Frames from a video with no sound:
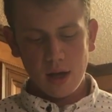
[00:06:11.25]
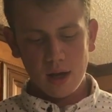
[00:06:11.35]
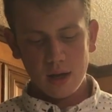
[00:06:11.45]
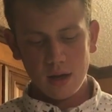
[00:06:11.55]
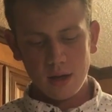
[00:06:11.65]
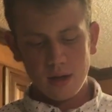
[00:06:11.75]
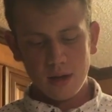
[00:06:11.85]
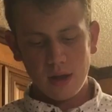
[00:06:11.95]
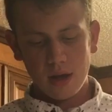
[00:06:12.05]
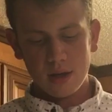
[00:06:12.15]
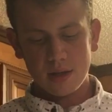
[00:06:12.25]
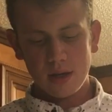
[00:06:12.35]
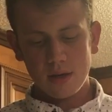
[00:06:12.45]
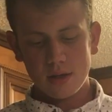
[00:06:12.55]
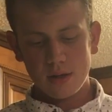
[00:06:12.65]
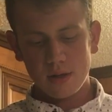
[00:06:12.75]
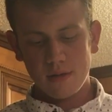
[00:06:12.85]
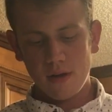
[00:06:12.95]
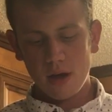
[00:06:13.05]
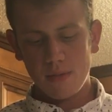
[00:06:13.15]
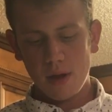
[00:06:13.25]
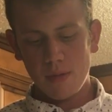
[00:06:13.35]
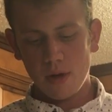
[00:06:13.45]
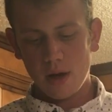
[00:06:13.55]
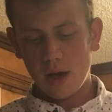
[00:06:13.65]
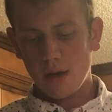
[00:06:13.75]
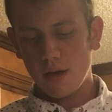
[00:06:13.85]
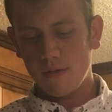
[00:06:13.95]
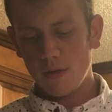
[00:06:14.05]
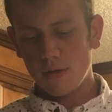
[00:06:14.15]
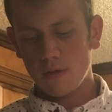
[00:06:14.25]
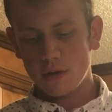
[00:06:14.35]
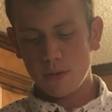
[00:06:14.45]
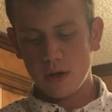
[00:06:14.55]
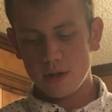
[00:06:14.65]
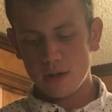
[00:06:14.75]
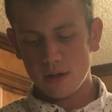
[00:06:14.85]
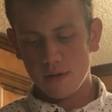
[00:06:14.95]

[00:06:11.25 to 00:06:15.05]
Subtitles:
and that continues to divide people on how they view the response